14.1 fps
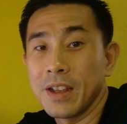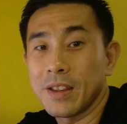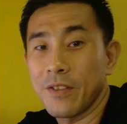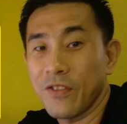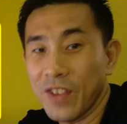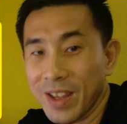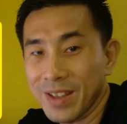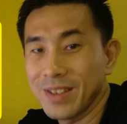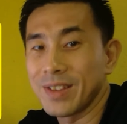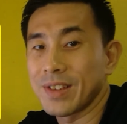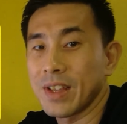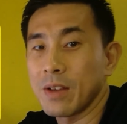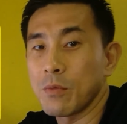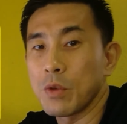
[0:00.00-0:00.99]
The fact
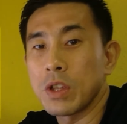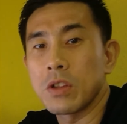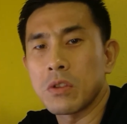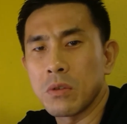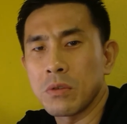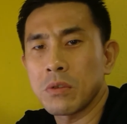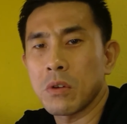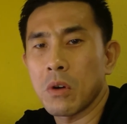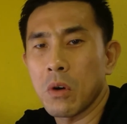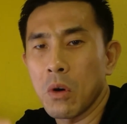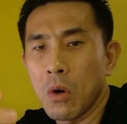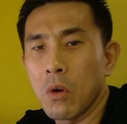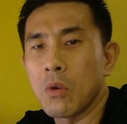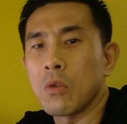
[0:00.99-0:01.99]
is that we don't
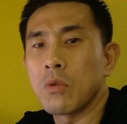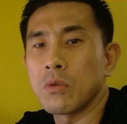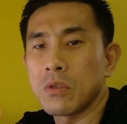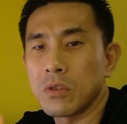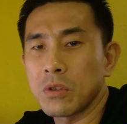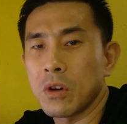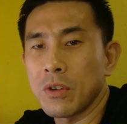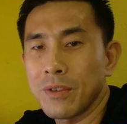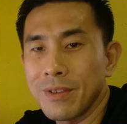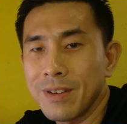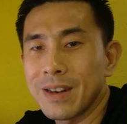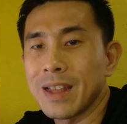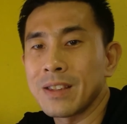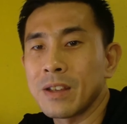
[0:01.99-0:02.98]
hold
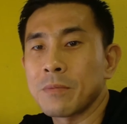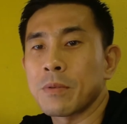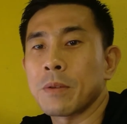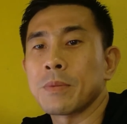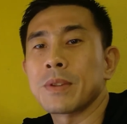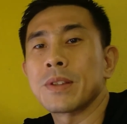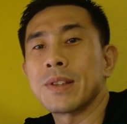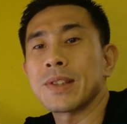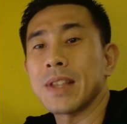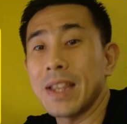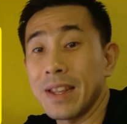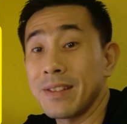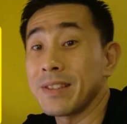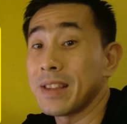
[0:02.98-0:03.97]
non-landed properties
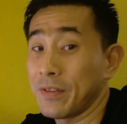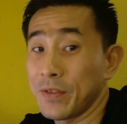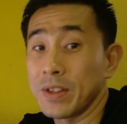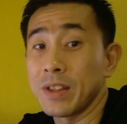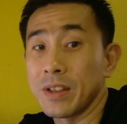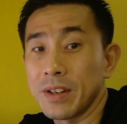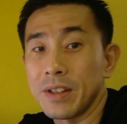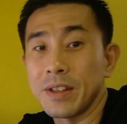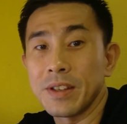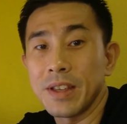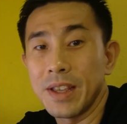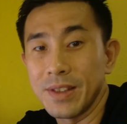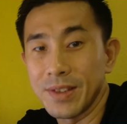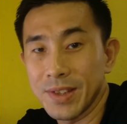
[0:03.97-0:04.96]
indefinitely
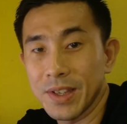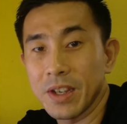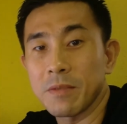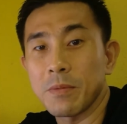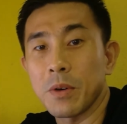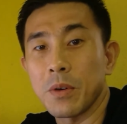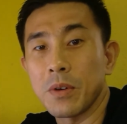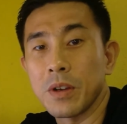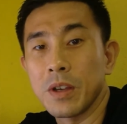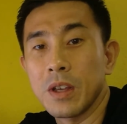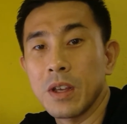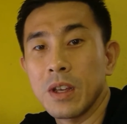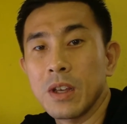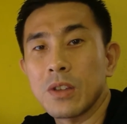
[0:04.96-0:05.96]
in Singapore.
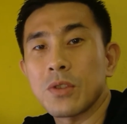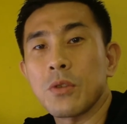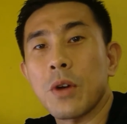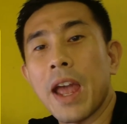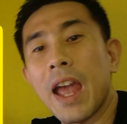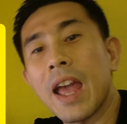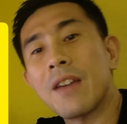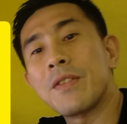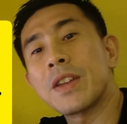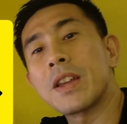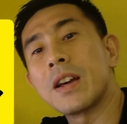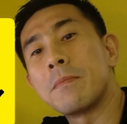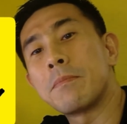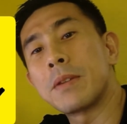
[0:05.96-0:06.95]
So
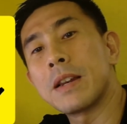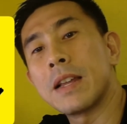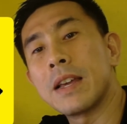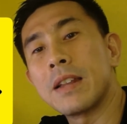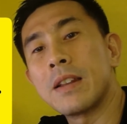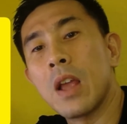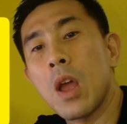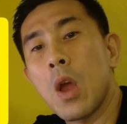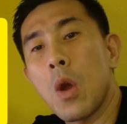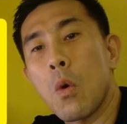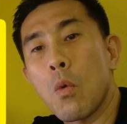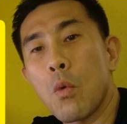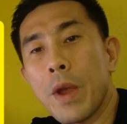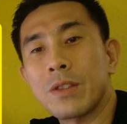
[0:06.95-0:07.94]
having a plan
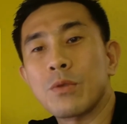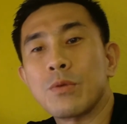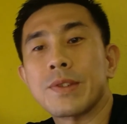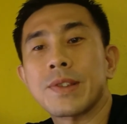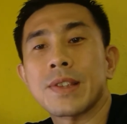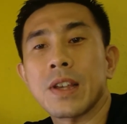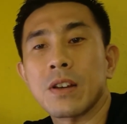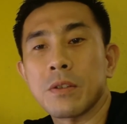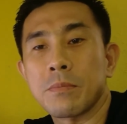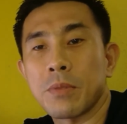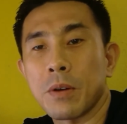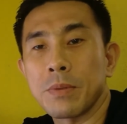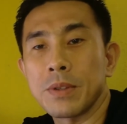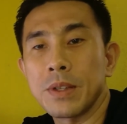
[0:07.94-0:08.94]
when to sell the
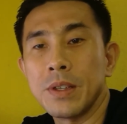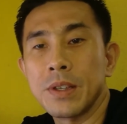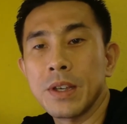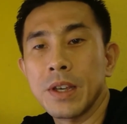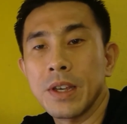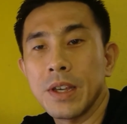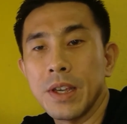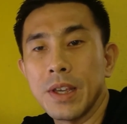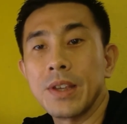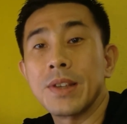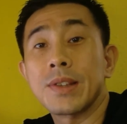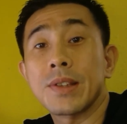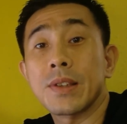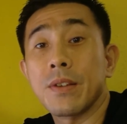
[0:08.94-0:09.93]
property
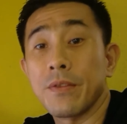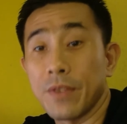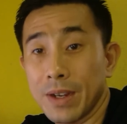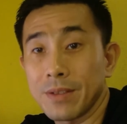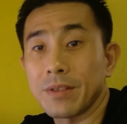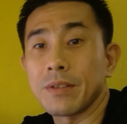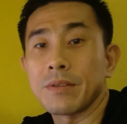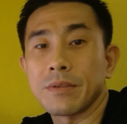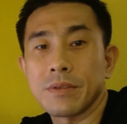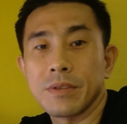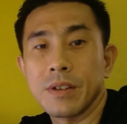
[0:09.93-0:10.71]
is vital.